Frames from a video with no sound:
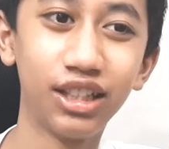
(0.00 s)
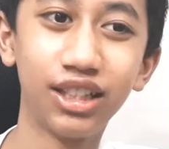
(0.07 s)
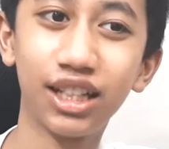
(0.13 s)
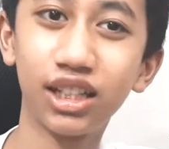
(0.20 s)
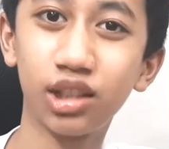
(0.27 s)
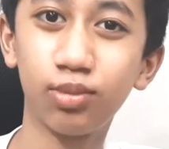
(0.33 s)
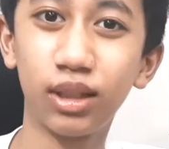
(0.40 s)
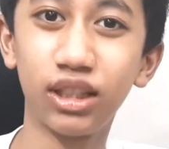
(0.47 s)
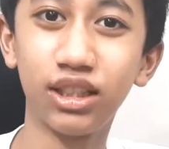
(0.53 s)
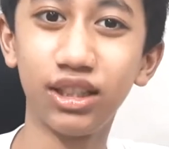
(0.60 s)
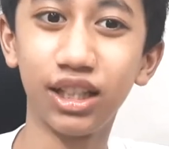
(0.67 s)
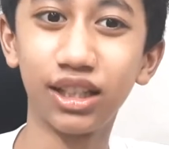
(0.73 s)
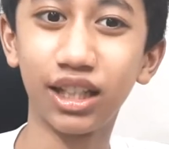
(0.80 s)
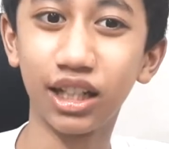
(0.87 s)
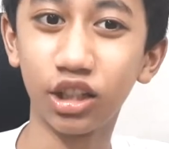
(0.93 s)
that spicy
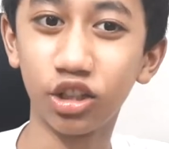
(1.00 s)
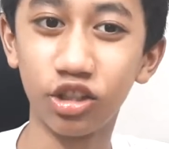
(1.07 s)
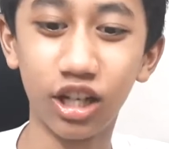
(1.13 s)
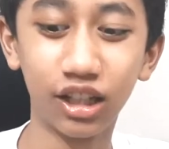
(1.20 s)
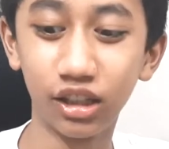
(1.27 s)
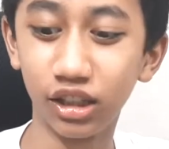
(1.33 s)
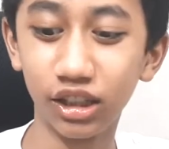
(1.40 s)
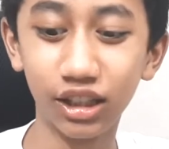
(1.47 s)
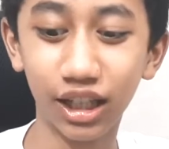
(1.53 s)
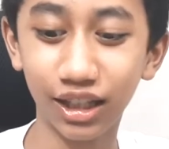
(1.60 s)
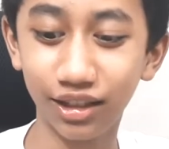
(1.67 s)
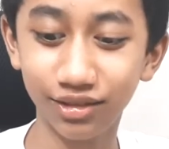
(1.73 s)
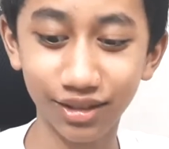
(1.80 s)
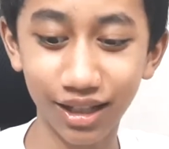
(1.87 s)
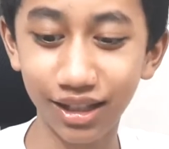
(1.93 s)
that I can handle it. I
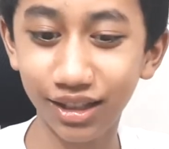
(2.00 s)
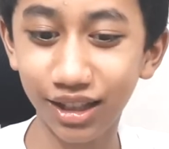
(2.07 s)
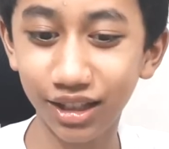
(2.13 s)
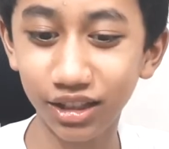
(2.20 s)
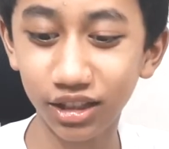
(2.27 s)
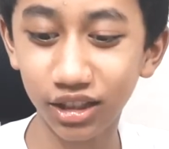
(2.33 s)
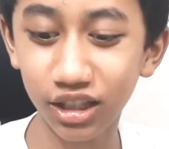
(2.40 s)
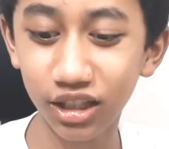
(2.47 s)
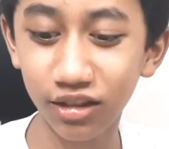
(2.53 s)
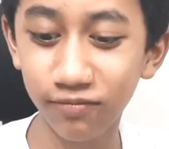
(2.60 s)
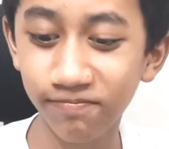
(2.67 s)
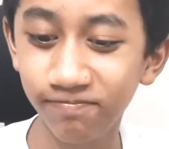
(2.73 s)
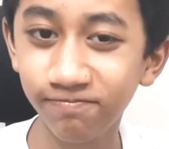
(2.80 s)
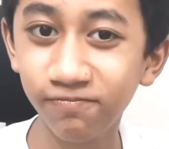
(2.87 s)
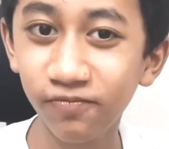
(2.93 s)
can handle it,
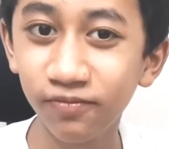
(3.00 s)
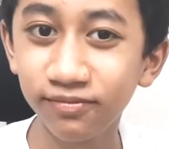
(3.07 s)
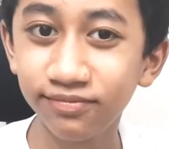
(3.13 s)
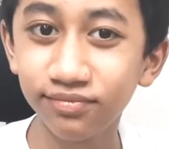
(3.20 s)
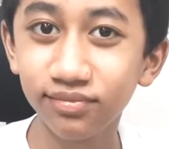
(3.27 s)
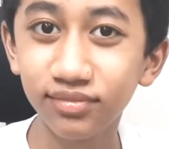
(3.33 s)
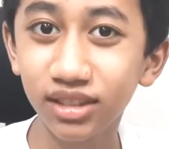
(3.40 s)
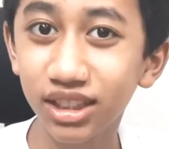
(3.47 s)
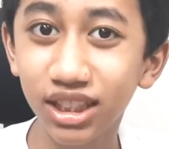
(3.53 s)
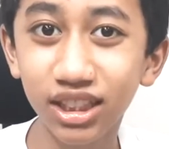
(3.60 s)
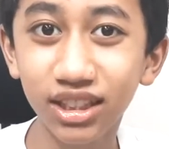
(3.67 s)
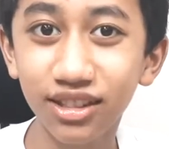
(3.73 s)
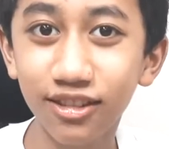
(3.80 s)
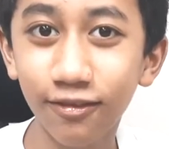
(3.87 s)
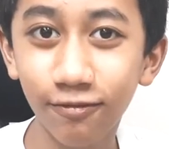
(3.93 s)
just
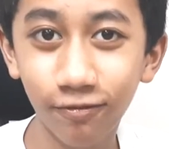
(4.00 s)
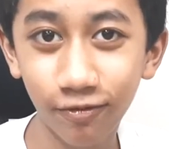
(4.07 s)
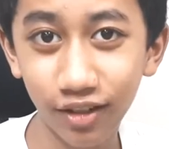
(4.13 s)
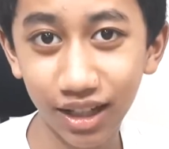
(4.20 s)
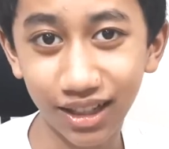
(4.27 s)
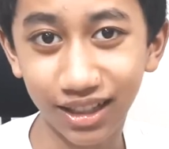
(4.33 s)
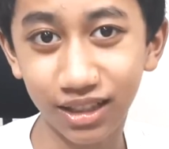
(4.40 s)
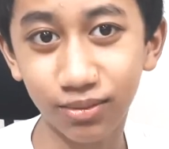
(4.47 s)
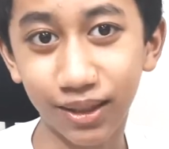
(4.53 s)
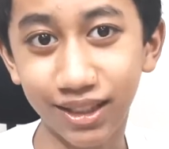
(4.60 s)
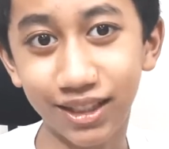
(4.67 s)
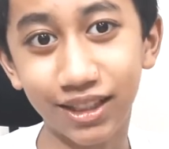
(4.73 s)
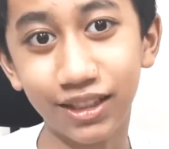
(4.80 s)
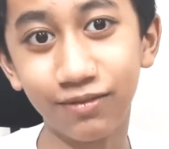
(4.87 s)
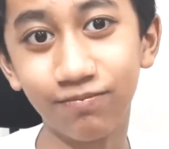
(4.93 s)
very
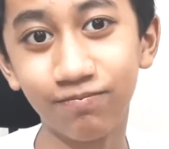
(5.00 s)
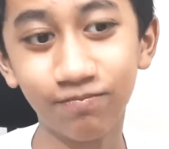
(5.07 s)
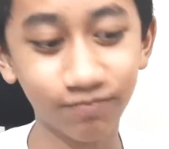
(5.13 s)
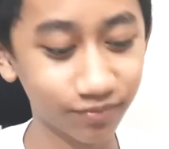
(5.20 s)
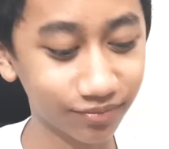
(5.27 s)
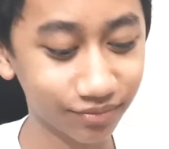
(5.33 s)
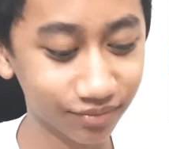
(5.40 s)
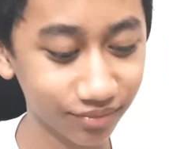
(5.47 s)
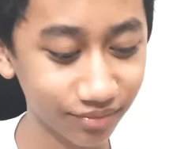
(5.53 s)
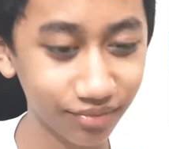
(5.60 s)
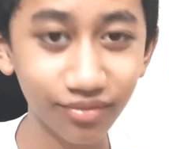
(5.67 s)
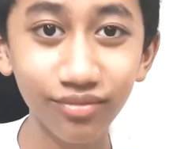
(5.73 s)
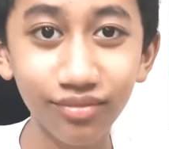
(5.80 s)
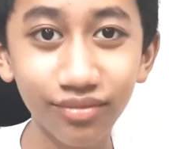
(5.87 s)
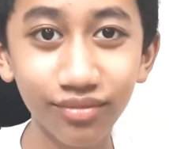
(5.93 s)
spicy.
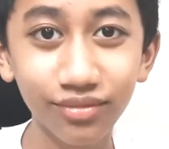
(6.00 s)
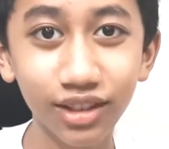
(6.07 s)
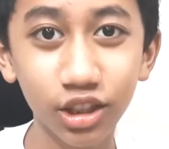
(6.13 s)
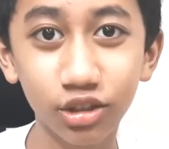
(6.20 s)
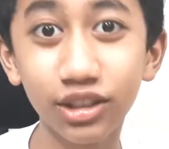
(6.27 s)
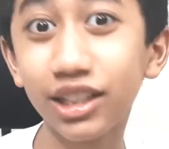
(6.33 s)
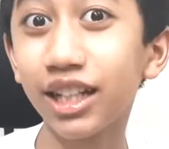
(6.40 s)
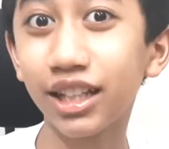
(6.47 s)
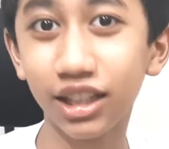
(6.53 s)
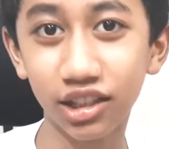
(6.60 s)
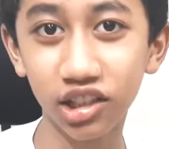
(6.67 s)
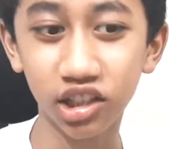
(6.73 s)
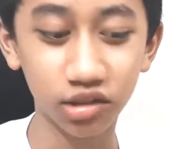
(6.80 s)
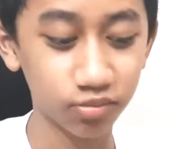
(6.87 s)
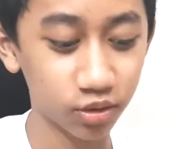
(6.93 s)
Good thing I did
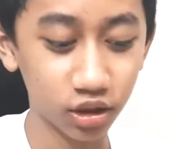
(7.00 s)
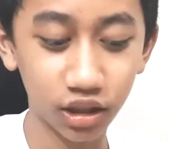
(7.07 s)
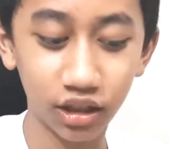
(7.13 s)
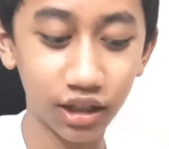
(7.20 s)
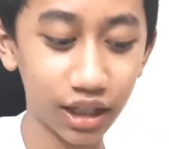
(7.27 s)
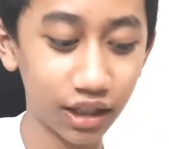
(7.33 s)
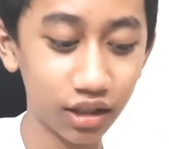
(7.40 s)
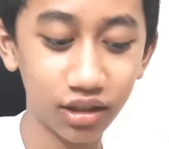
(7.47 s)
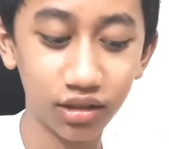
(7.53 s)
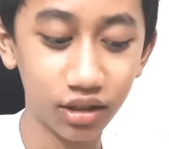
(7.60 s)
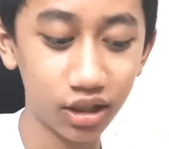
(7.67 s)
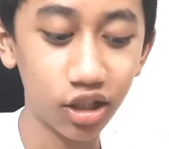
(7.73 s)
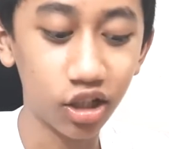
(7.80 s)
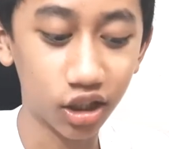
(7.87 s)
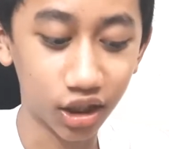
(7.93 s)
not put in like a
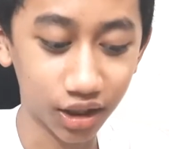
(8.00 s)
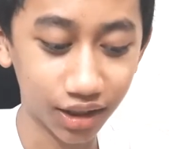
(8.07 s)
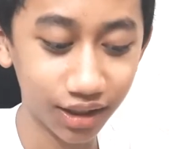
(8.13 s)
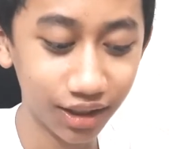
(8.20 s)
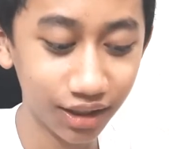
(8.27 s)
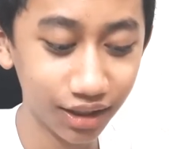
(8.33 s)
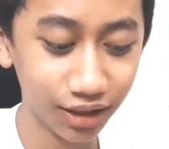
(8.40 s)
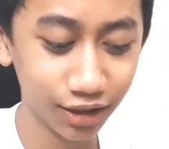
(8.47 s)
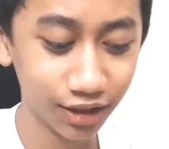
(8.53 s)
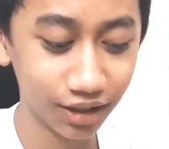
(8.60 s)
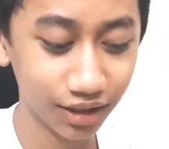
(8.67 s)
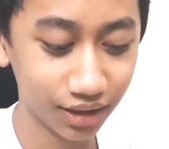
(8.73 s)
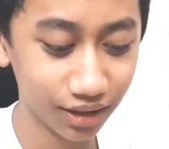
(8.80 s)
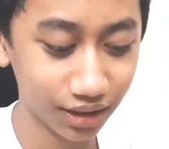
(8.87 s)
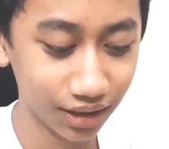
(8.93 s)
lot.
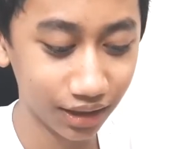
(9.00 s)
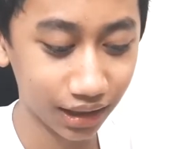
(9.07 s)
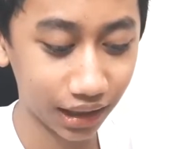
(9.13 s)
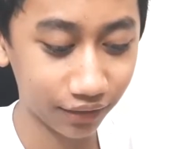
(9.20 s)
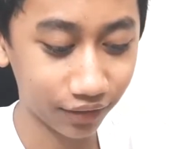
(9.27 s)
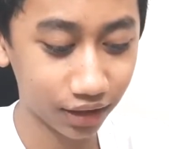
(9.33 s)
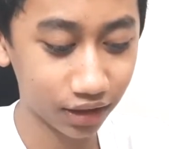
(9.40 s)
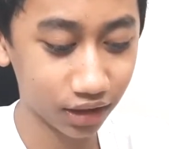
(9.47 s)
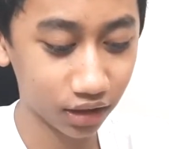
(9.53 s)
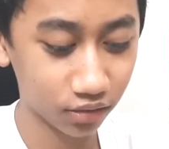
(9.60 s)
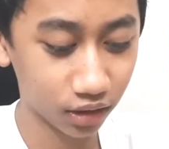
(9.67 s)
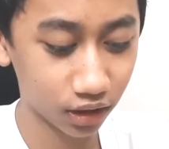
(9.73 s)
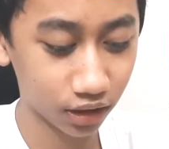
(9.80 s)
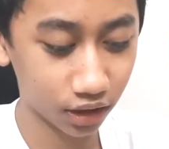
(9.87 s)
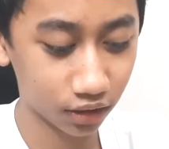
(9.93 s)
If I did,
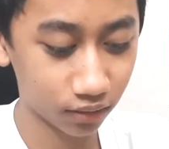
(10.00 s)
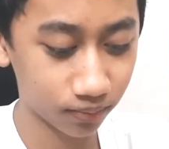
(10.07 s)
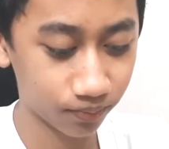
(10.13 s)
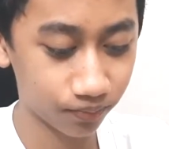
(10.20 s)
well then